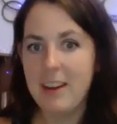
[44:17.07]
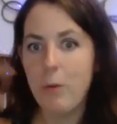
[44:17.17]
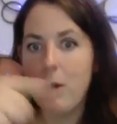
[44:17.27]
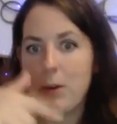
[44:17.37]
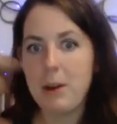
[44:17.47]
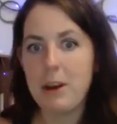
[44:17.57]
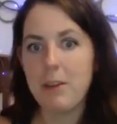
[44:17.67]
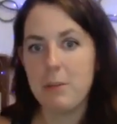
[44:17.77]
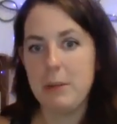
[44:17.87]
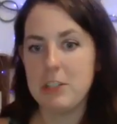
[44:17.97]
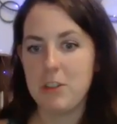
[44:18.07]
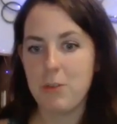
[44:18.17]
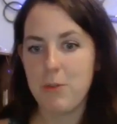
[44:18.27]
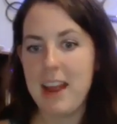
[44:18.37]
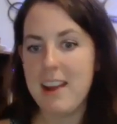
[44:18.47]
one winner from each
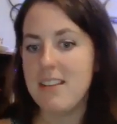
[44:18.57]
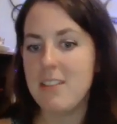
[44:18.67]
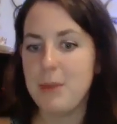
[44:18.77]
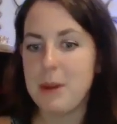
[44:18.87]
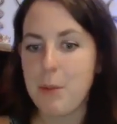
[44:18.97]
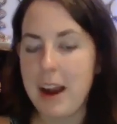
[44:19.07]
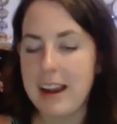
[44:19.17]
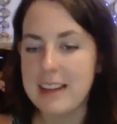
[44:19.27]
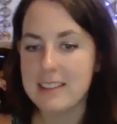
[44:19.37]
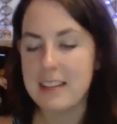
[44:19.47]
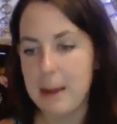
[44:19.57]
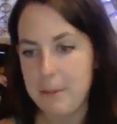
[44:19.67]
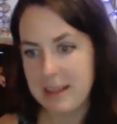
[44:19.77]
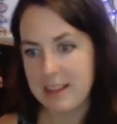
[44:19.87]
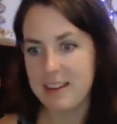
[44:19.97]
thread to win a prize
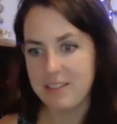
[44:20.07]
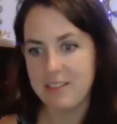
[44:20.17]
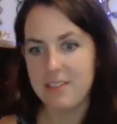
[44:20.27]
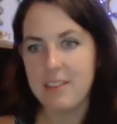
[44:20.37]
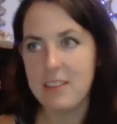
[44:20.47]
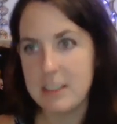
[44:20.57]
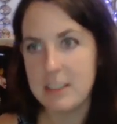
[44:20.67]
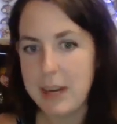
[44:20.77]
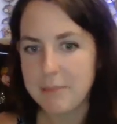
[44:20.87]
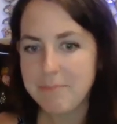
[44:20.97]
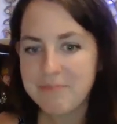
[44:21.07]
at the end of this week.